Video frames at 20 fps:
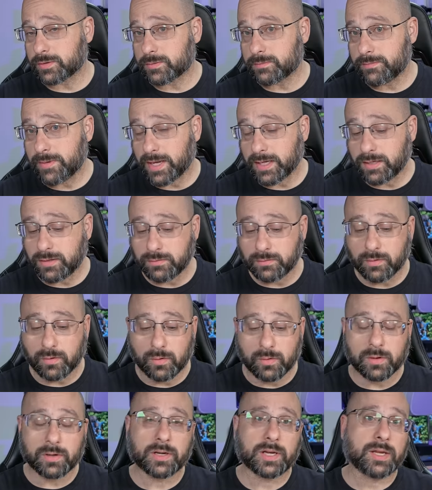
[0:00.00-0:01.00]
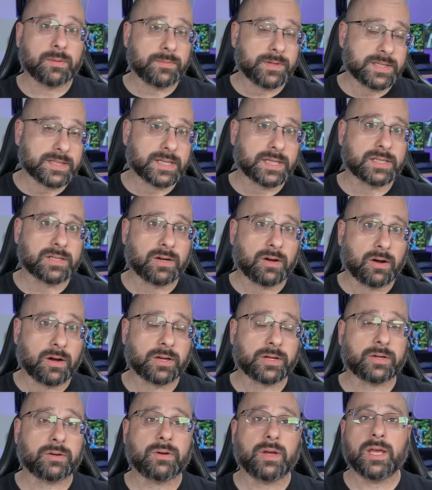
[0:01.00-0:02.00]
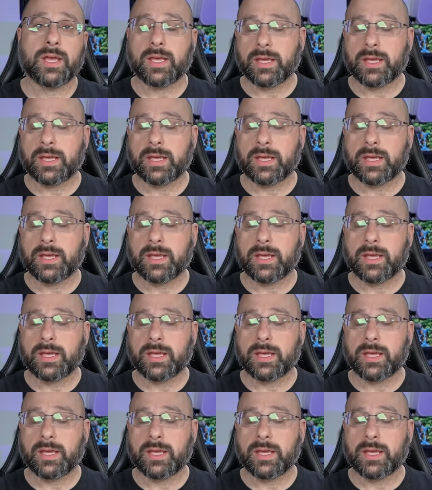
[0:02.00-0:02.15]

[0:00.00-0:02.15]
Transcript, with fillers: menu, or can be set to auto,